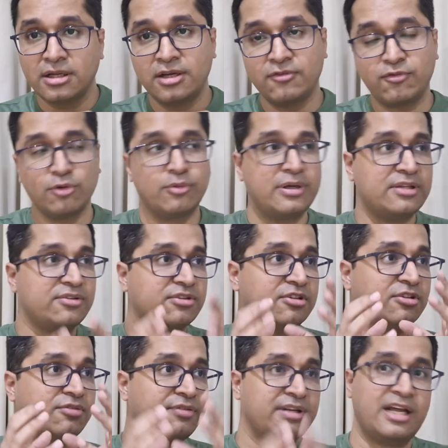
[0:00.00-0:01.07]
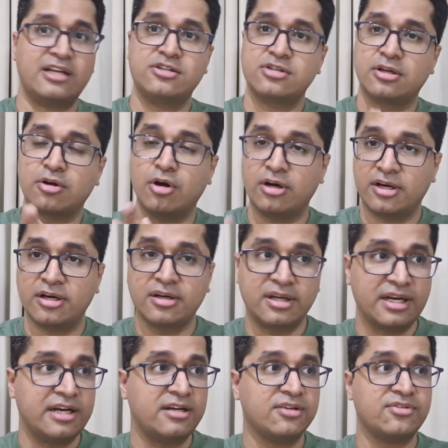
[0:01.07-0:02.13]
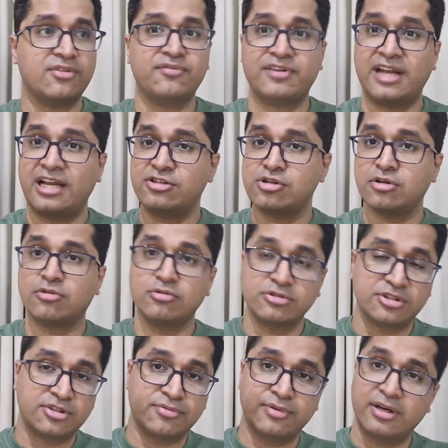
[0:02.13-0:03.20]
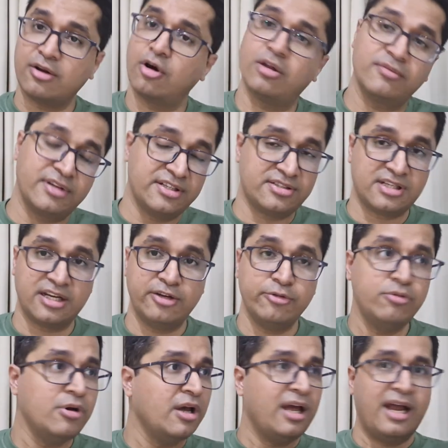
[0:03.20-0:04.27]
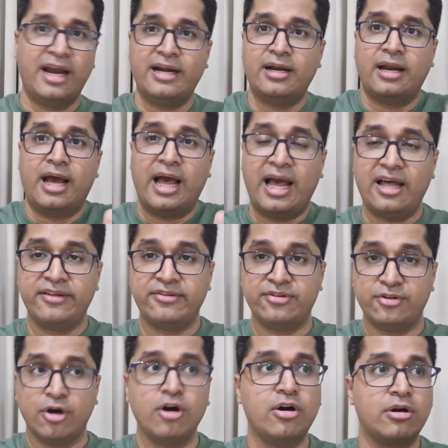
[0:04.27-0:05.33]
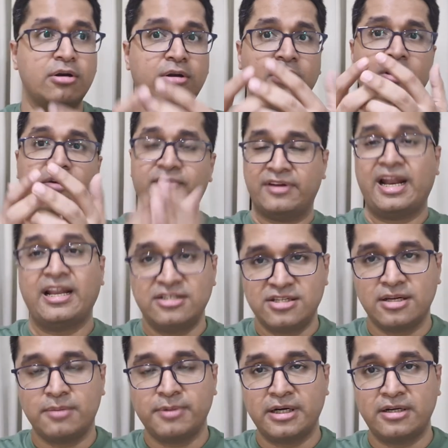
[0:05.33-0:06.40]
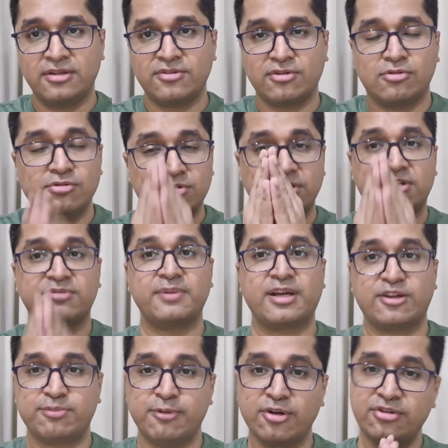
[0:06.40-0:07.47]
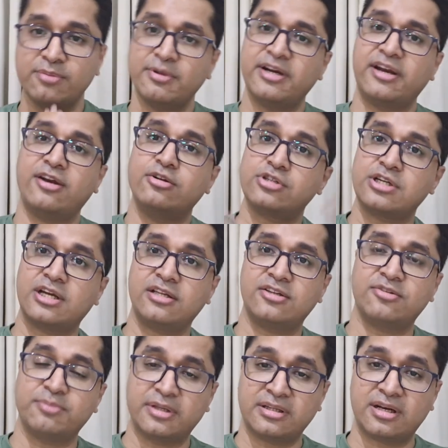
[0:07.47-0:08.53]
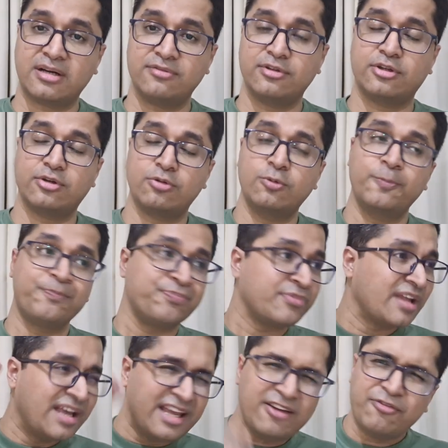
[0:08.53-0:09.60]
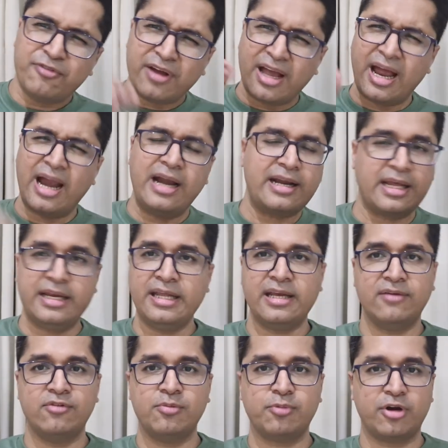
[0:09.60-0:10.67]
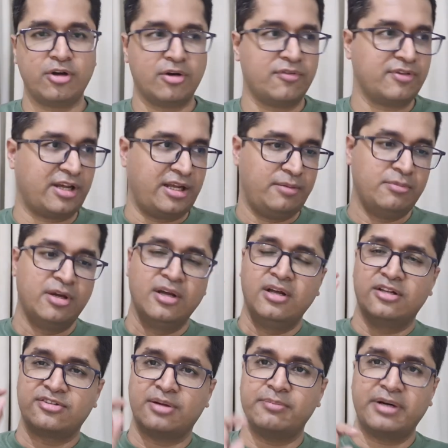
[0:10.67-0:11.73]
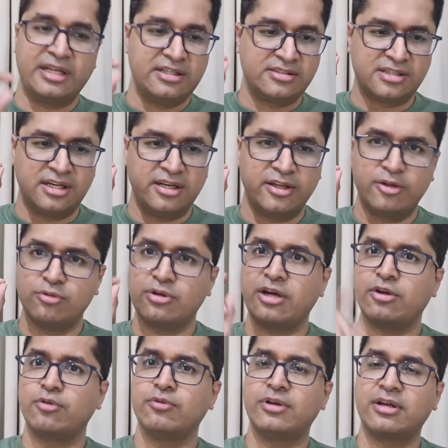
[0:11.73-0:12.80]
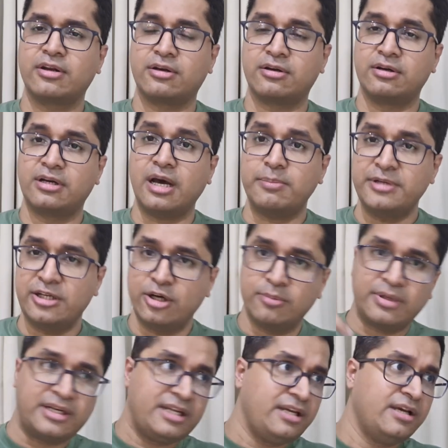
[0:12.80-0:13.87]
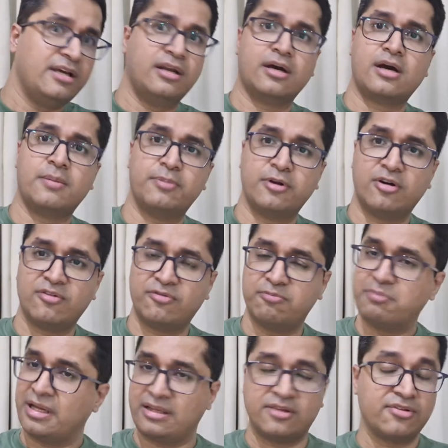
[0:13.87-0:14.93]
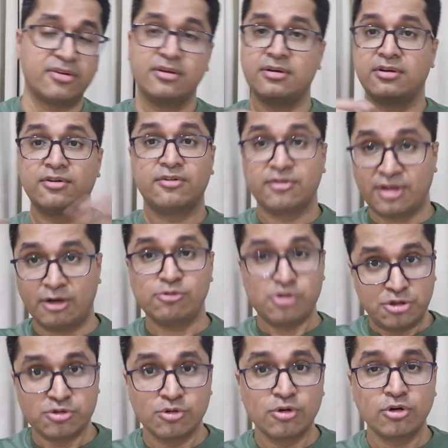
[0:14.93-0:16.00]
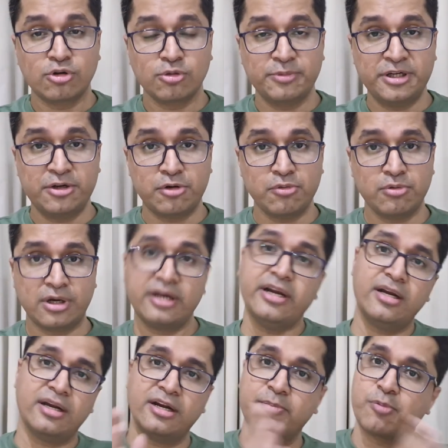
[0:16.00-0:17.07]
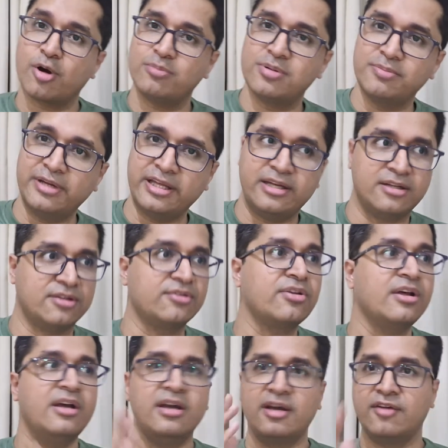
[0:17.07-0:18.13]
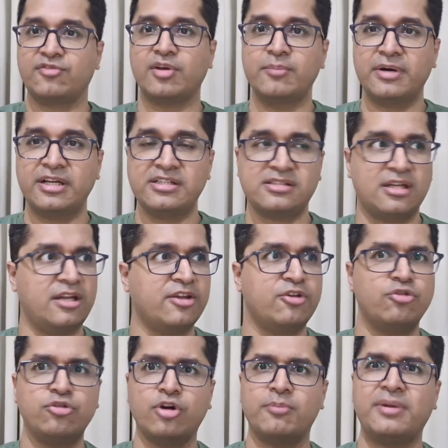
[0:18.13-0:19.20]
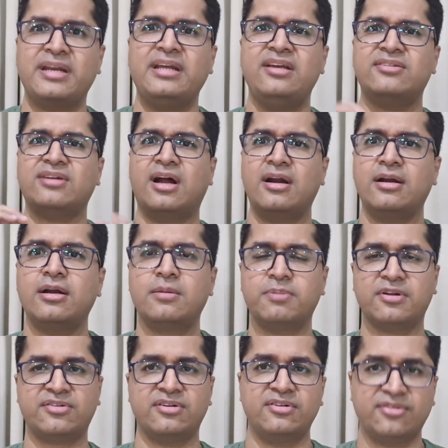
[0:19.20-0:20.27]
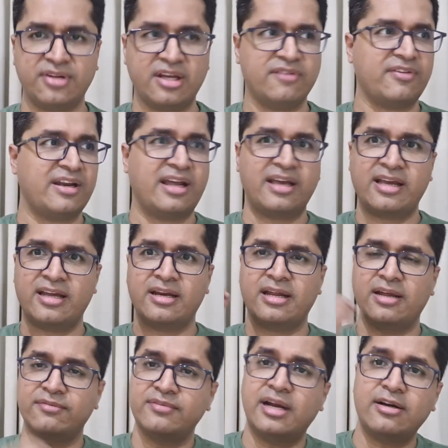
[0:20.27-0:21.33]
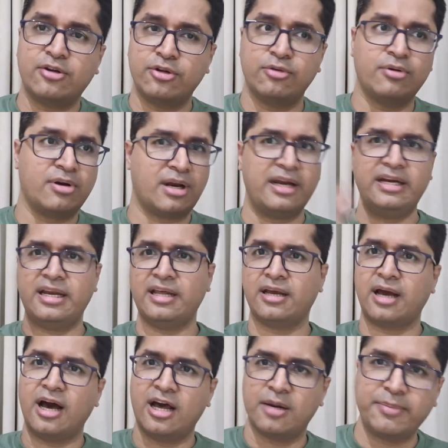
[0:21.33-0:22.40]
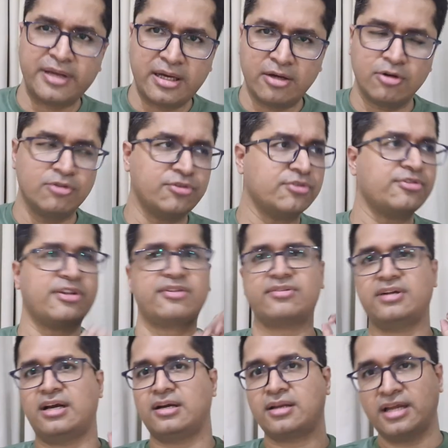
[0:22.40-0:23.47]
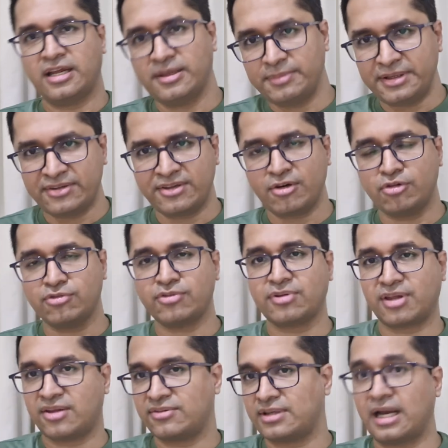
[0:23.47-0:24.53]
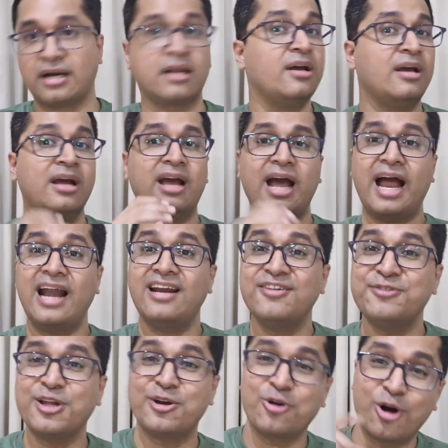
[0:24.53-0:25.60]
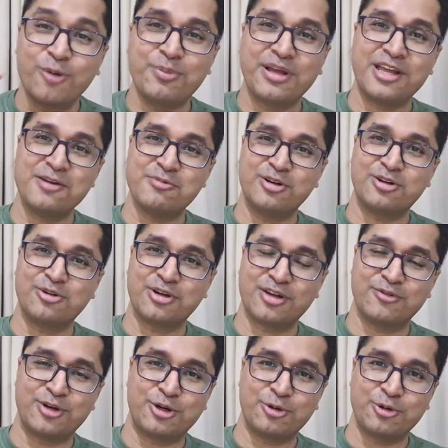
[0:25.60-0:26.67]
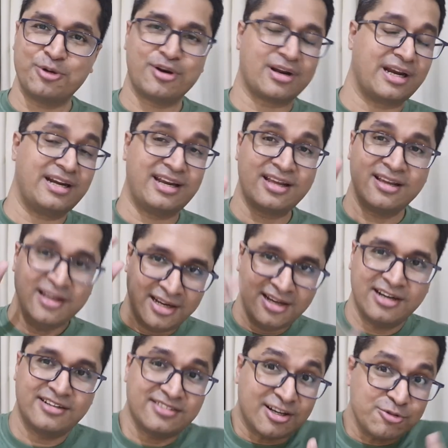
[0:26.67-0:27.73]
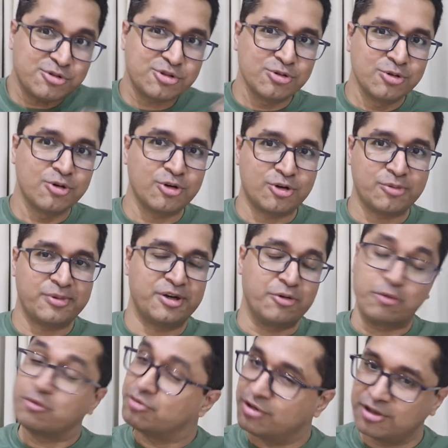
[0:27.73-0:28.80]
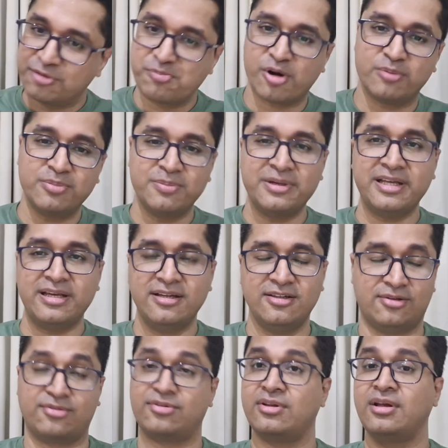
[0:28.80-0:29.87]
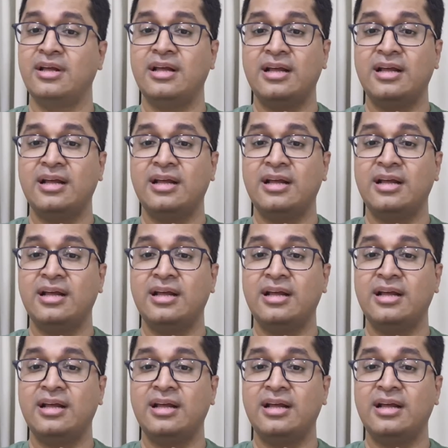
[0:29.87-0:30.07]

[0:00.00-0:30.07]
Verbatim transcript: influencers, financial content creators, and financial coaches will always tell you. And as your financial abundance coach, it is my responsibility to share this mantra with you if at any given point of time somebody is telling you that you will double your money in a couple of months sounds too good to be true right it probably is if somebody is telling you your money is 100% safe and i can give that to you in writing rbi also says that abc also says that and if they are not being able to give it to you in writing it sounds too good to be true so it probably is